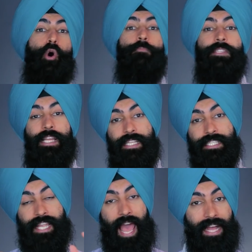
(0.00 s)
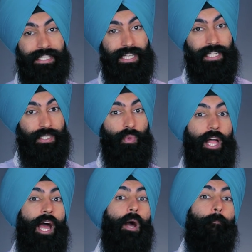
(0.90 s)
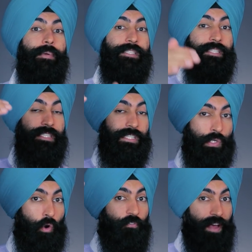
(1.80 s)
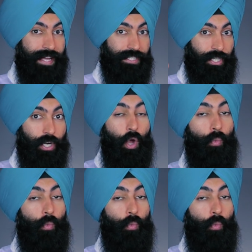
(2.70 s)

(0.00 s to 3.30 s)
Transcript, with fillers: hopes that his tax cuts will help businesses grow faster,